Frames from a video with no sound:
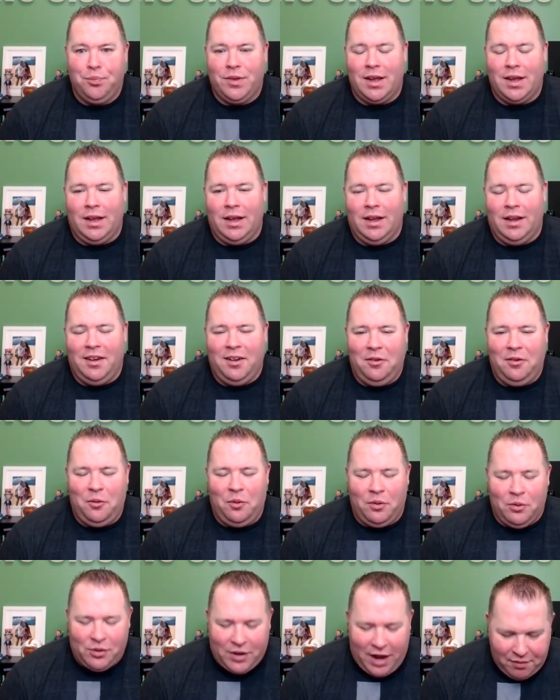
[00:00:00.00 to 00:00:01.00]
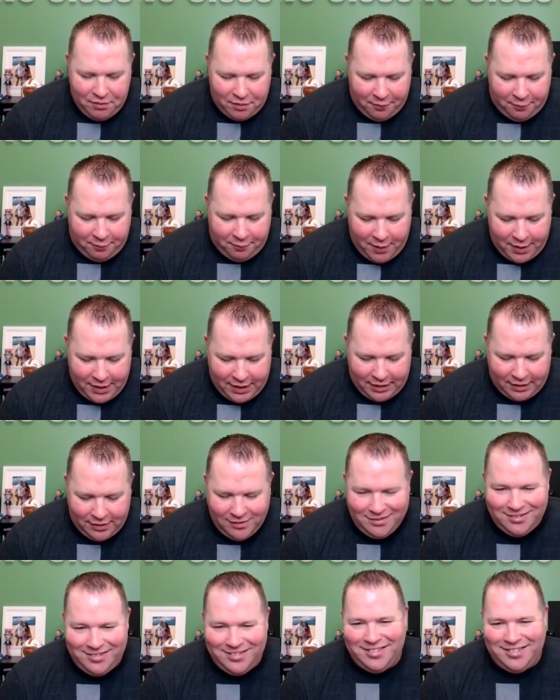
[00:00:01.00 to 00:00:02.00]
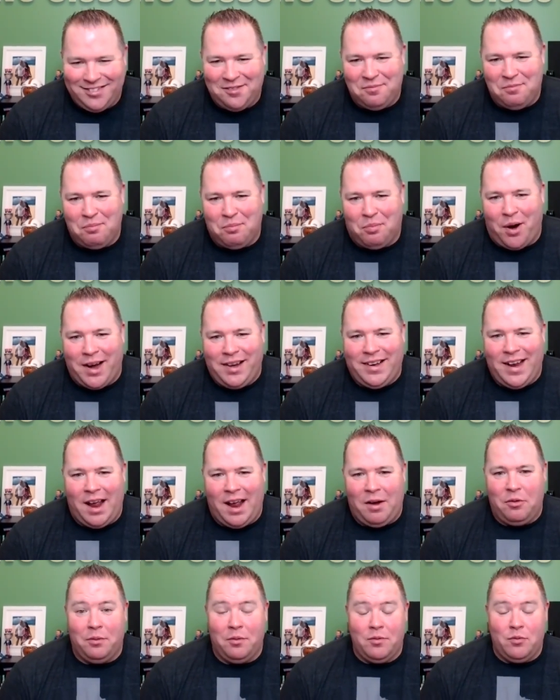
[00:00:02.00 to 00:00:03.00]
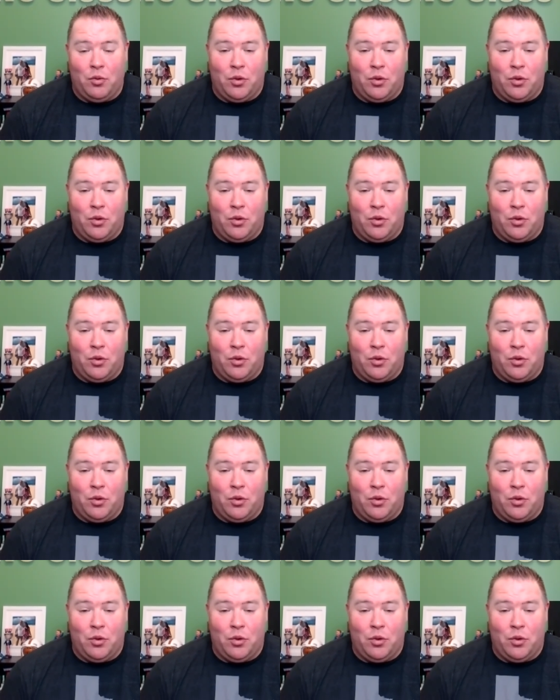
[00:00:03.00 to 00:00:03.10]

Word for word: Uh, it was kind of a funny breakdown with,